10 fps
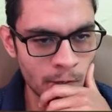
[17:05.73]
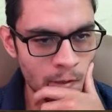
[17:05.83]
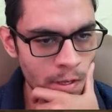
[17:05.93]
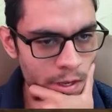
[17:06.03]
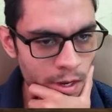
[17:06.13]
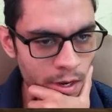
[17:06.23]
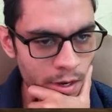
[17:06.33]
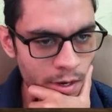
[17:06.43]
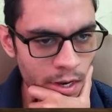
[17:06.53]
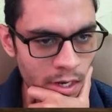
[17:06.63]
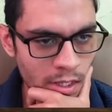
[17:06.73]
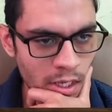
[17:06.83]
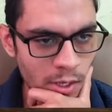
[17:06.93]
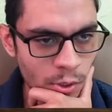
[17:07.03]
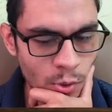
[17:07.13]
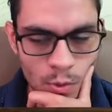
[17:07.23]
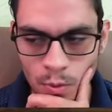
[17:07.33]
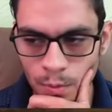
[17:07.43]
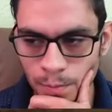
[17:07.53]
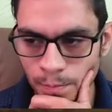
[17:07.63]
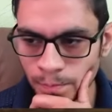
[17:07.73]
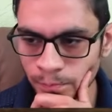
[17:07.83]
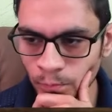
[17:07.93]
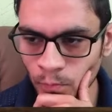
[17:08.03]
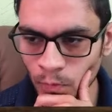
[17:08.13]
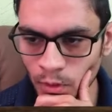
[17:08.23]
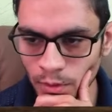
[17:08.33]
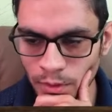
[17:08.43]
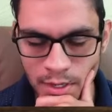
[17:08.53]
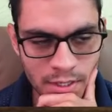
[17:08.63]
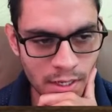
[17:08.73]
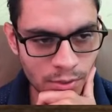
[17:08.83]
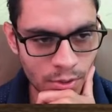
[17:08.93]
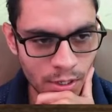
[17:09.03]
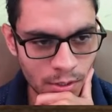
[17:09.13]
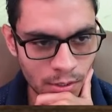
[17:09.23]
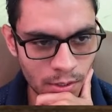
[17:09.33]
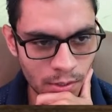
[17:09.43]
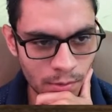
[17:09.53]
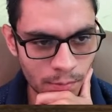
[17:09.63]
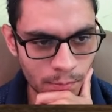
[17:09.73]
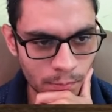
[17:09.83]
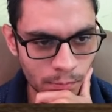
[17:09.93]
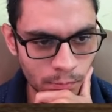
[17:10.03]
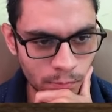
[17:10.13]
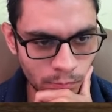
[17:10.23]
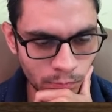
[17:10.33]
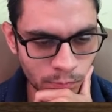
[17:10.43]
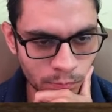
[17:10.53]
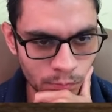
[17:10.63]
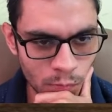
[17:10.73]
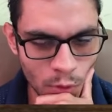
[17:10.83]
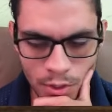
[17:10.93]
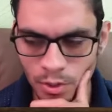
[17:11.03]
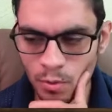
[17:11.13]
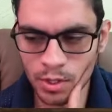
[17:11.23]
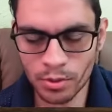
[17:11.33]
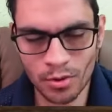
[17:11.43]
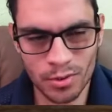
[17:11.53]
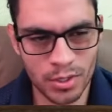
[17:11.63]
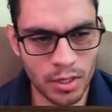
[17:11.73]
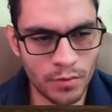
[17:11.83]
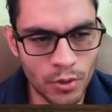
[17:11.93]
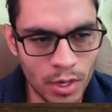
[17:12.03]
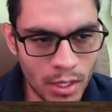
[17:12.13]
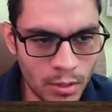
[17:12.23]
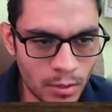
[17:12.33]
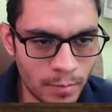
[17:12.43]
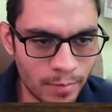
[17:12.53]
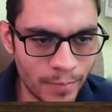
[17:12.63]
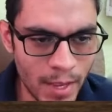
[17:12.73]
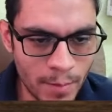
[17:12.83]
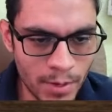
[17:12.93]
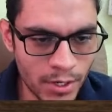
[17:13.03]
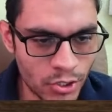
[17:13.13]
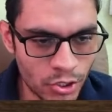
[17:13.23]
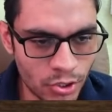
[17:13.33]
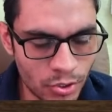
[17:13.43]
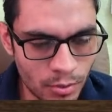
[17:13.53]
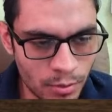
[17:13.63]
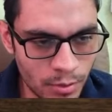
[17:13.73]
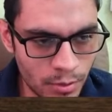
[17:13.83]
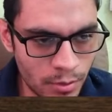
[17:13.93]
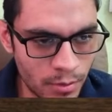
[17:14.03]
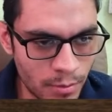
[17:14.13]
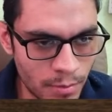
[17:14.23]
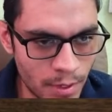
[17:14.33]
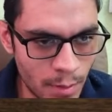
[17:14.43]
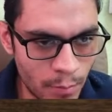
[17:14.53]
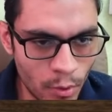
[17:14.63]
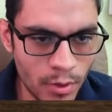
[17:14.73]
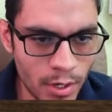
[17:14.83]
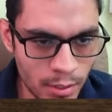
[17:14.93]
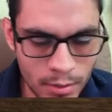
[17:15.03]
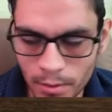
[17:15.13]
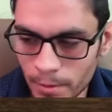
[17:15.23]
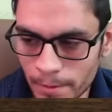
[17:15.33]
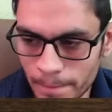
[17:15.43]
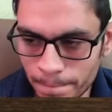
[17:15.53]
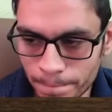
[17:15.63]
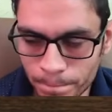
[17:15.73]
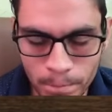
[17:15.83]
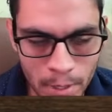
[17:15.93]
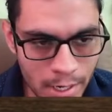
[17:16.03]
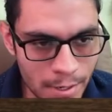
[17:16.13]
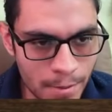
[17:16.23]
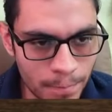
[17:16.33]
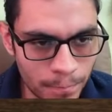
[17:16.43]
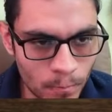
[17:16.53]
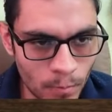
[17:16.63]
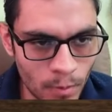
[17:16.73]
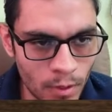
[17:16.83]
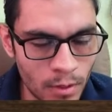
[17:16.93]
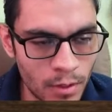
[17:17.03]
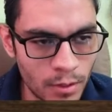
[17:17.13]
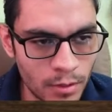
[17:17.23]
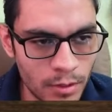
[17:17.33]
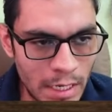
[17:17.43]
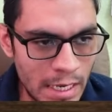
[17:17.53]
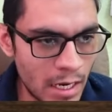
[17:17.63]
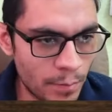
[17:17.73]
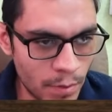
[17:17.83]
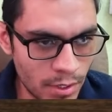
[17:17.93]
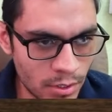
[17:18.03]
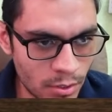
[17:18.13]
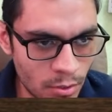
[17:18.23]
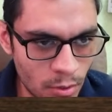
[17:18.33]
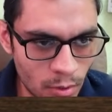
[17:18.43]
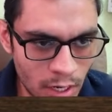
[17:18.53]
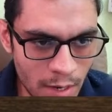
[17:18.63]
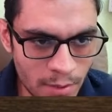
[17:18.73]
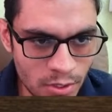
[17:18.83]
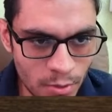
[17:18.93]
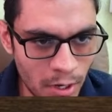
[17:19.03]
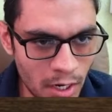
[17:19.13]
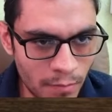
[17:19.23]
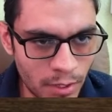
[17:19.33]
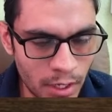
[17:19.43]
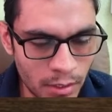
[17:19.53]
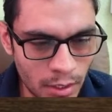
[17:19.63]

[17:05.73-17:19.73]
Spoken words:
And anytime there is a threat, you also want to consider if you can damage the opponent by taking a piece or having some kind of tactic.